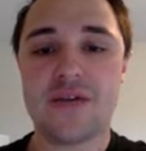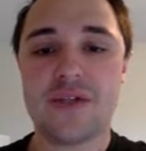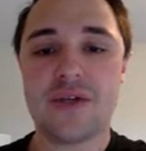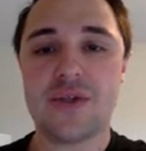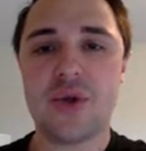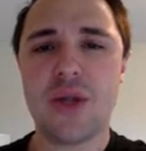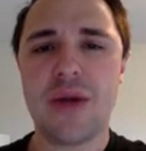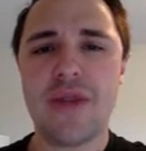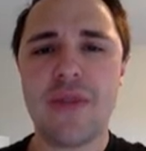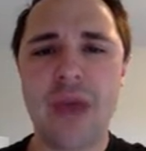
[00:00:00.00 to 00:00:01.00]
So it's all
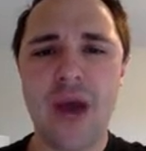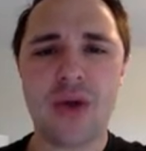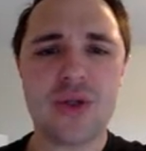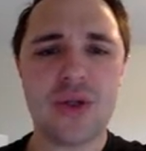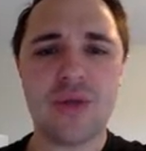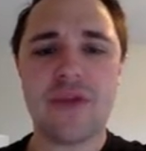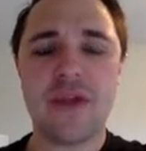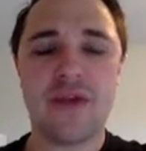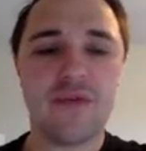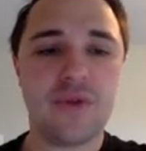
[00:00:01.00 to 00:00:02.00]
about the power, it's all about the
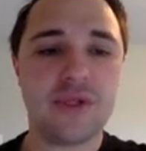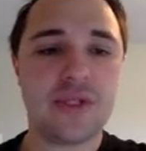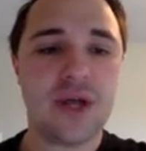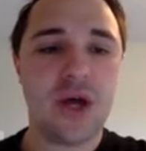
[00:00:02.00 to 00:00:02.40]
influence